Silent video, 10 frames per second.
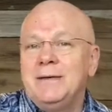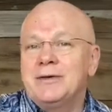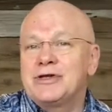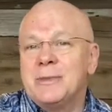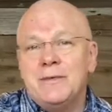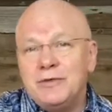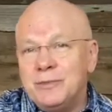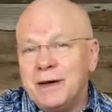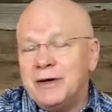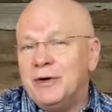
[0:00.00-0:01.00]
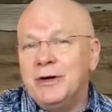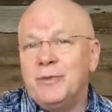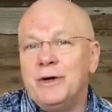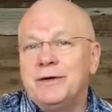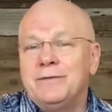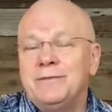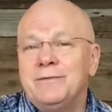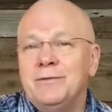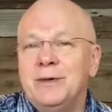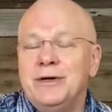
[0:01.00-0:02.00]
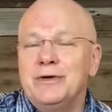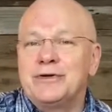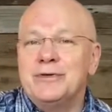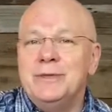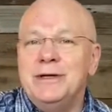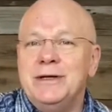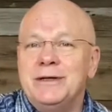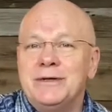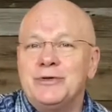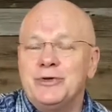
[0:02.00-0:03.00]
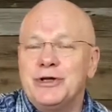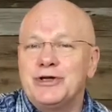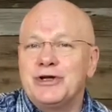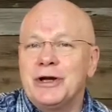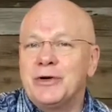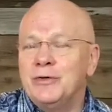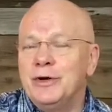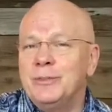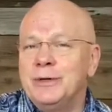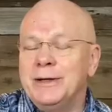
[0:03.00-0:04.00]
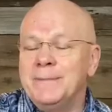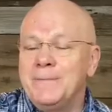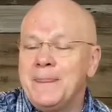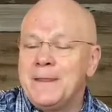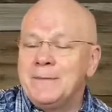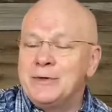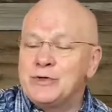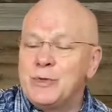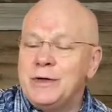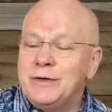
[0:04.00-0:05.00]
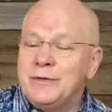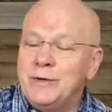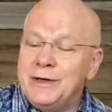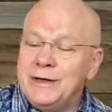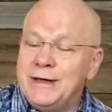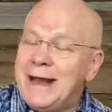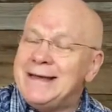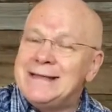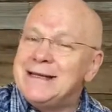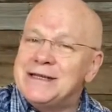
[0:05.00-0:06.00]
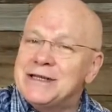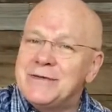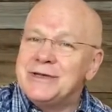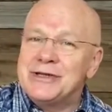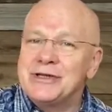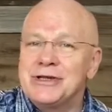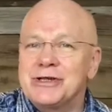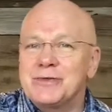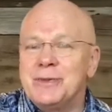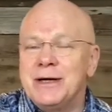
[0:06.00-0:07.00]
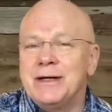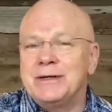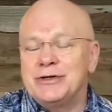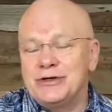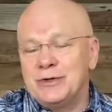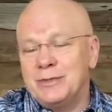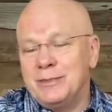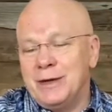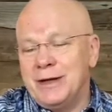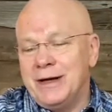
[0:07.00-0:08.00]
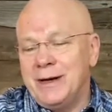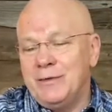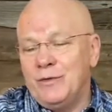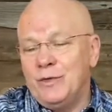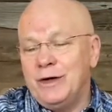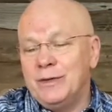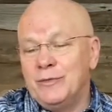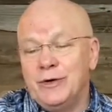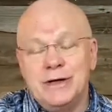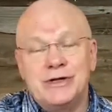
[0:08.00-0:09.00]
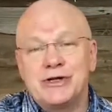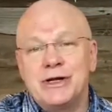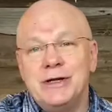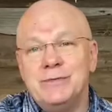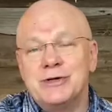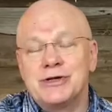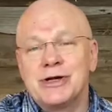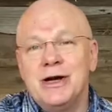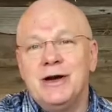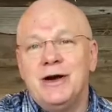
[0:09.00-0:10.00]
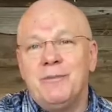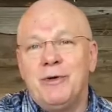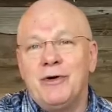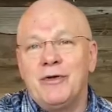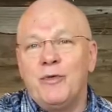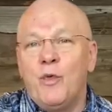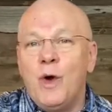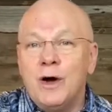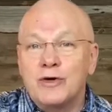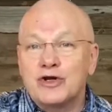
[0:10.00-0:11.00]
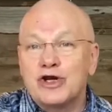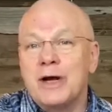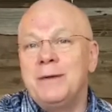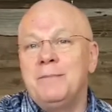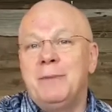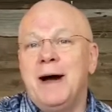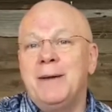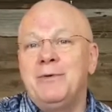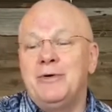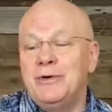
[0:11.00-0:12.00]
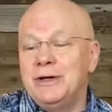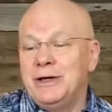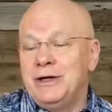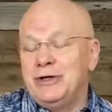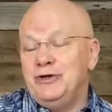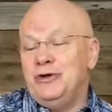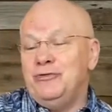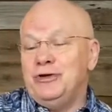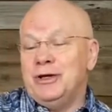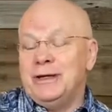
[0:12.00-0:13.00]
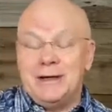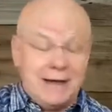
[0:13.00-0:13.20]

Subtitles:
Some of you may know it. It wasn't familiar to me in the tradition I grew up in. It was written in 1876 by a gentleman by the name of William Rees. He was a part of the Welsh Bible Union.